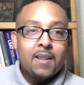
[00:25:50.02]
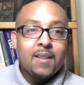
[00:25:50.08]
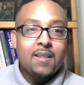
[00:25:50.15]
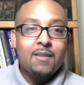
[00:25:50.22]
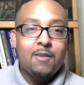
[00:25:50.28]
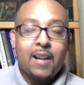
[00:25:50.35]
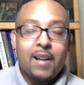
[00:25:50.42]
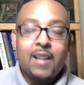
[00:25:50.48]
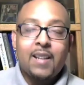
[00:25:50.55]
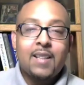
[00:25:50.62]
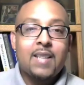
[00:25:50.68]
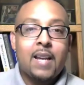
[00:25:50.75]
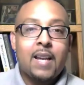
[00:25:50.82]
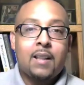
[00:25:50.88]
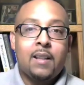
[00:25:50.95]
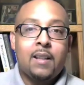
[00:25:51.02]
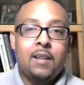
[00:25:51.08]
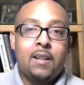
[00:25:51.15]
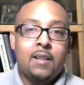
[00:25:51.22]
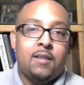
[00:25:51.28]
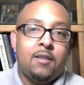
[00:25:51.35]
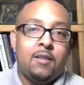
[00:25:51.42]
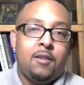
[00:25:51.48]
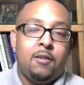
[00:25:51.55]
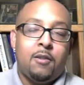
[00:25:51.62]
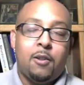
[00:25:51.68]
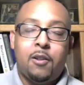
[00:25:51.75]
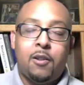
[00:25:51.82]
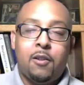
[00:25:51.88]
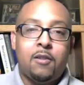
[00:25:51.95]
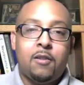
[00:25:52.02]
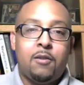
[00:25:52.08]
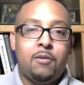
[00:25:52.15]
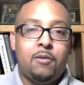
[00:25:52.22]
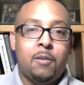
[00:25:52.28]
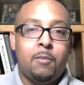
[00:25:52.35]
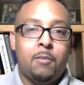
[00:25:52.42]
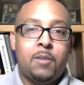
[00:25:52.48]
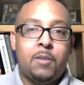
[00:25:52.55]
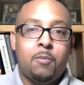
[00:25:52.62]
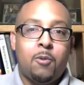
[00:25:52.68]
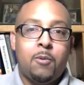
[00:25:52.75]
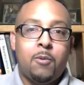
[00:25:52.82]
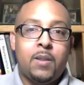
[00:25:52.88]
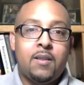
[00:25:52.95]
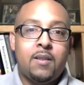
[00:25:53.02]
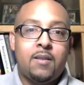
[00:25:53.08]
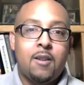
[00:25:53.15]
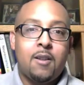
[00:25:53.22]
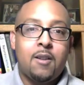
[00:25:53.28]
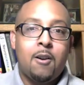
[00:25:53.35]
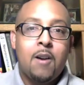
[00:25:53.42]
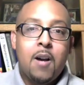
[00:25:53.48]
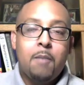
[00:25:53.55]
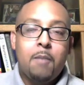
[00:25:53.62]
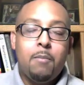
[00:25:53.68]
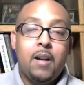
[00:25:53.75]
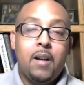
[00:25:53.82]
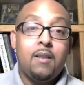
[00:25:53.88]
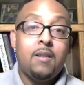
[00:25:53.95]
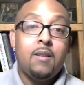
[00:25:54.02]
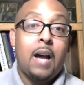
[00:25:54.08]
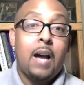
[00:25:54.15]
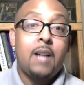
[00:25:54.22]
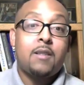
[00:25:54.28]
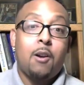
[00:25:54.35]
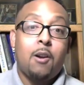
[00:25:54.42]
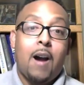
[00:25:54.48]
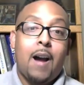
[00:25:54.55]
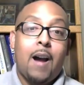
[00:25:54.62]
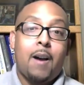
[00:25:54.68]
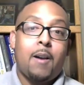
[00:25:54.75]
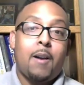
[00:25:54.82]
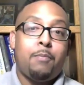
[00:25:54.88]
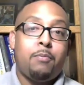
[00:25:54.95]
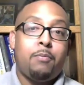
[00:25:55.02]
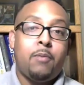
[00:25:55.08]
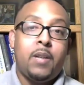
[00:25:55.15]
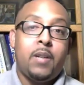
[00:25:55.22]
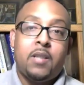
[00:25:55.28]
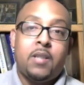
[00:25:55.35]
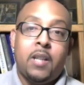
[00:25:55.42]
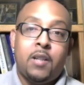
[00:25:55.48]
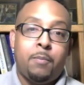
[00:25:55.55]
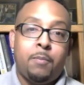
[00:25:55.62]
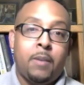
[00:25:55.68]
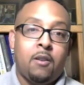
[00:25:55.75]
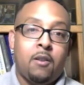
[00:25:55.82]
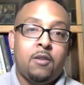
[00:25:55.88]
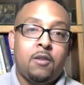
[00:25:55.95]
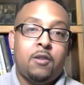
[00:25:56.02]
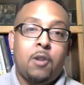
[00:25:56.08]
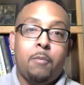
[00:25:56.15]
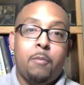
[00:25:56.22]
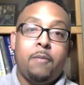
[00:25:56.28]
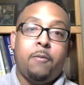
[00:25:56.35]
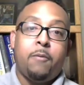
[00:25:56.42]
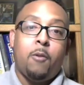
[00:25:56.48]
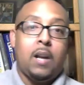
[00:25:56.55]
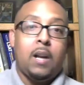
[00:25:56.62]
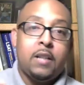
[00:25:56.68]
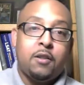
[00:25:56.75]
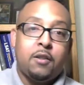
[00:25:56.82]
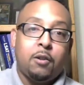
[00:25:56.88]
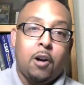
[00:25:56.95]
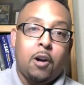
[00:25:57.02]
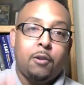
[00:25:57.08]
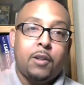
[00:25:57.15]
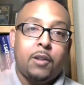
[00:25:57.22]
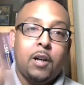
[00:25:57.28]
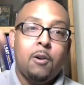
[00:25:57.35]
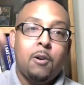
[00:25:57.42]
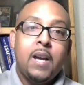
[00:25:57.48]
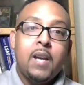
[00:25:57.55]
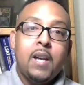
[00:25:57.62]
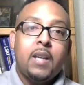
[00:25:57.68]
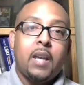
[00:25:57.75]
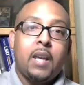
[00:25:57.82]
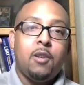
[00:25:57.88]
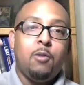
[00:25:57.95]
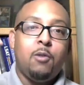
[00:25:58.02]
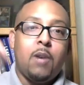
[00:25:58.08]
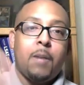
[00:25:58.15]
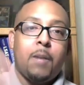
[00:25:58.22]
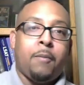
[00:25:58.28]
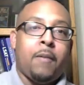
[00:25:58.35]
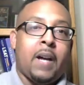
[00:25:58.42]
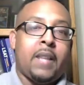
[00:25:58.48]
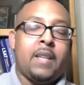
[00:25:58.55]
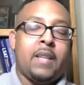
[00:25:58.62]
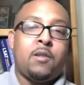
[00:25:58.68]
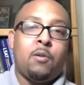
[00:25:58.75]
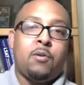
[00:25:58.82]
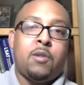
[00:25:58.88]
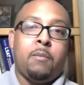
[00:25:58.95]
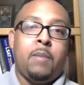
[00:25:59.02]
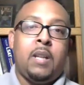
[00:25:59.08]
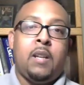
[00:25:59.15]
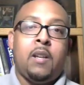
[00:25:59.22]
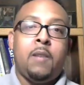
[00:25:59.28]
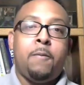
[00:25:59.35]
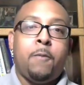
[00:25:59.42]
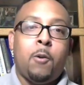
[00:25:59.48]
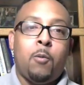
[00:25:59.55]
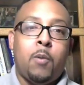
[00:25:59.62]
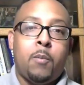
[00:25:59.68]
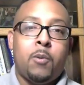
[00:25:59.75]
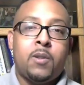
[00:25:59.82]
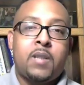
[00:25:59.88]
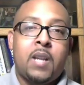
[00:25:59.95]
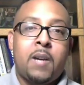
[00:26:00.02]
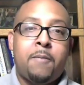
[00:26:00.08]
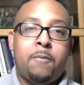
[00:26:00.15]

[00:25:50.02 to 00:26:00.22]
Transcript: Right, exactly, because you're going to do so much more with it. So, but Nacho, I appreciate you being on the show. Before I let you go, though, can you provide that social media info one more time?